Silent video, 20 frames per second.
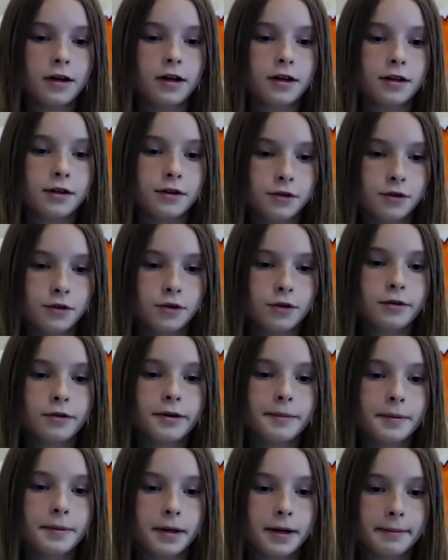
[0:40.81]
and to the
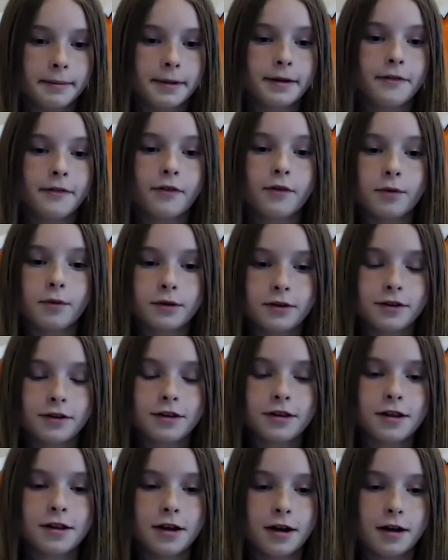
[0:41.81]
republic for which it
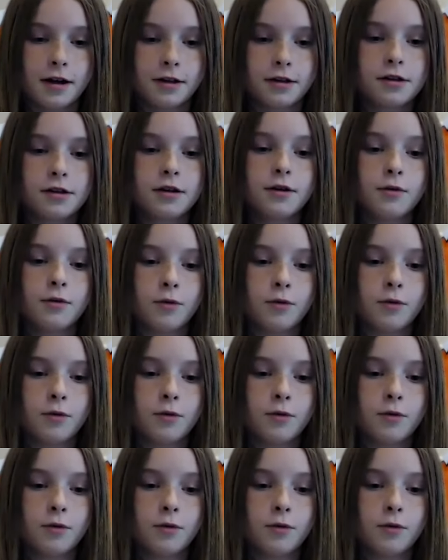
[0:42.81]
stands,